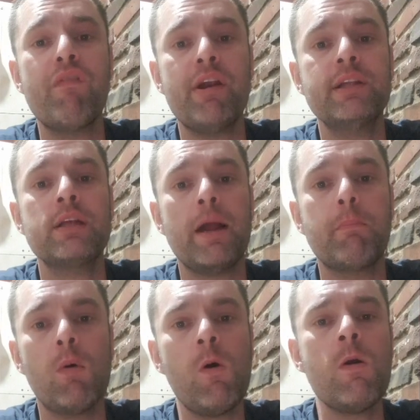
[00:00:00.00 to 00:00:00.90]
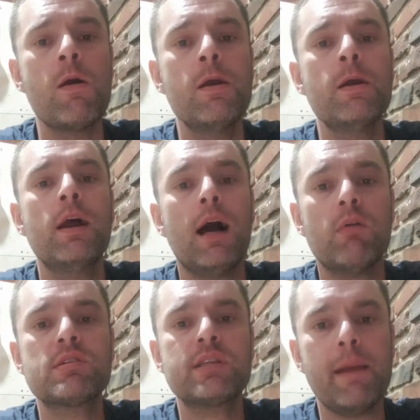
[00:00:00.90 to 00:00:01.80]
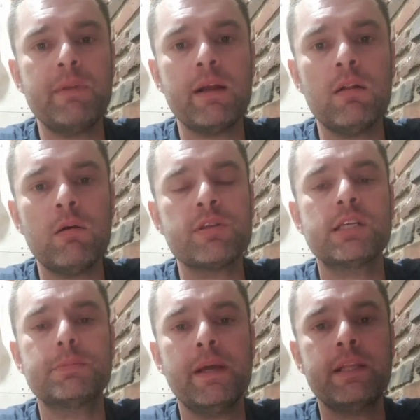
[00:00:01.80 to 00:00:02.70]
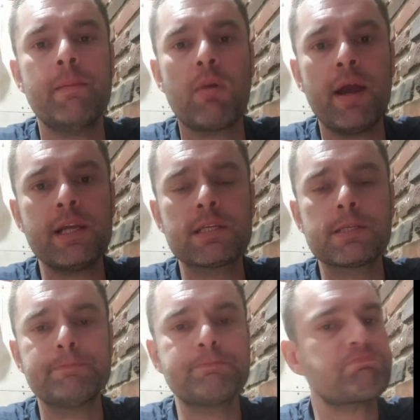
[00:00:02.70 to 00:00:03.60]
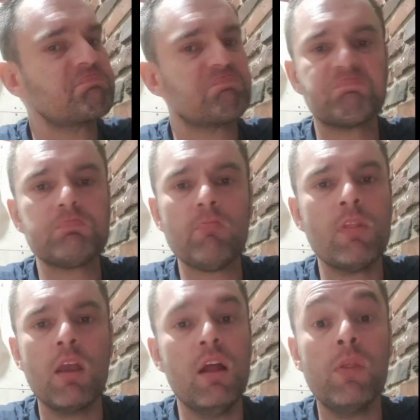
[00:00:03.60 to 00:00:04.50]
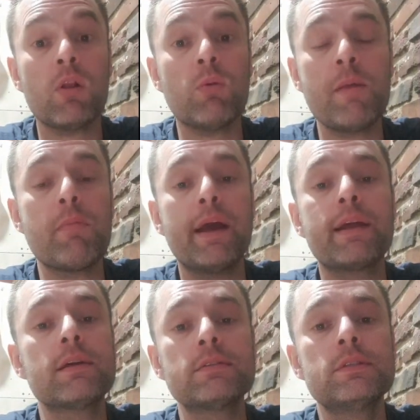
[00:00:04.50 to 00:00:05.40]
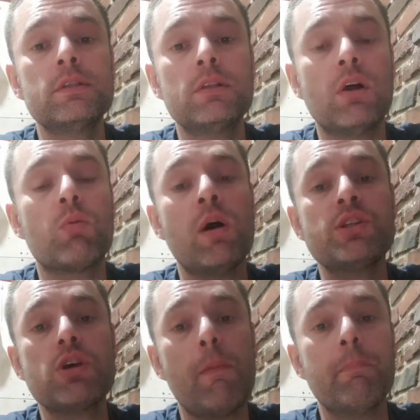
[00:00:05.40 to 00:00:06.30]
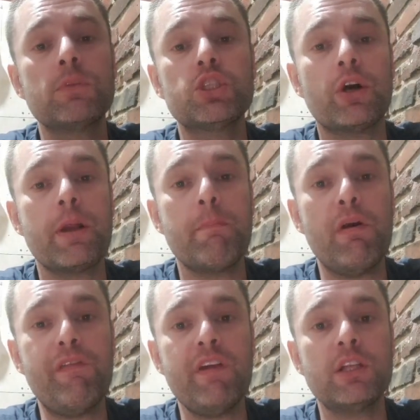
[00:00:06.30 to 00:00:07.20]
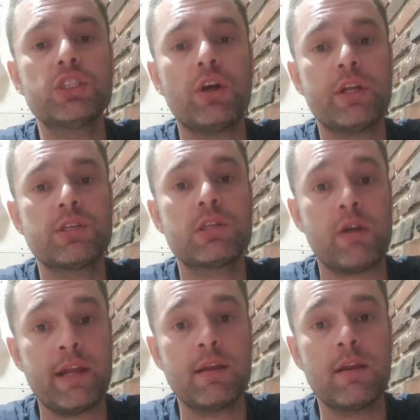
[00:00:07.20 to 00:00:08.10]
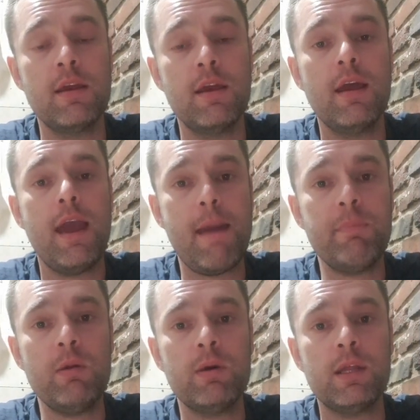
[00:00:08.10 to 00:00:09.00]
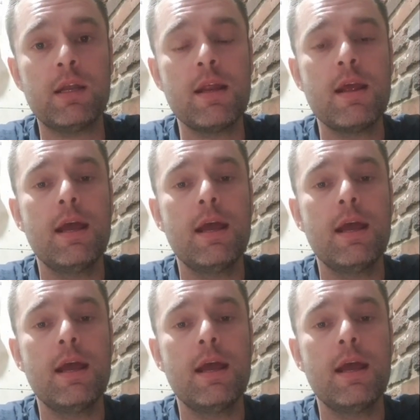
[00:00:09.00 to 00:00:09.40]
very tight bore. I was skeptical. I was expecting breaks. Not one break, not one chop. Shot it perfect, shot it straight. Happy with it.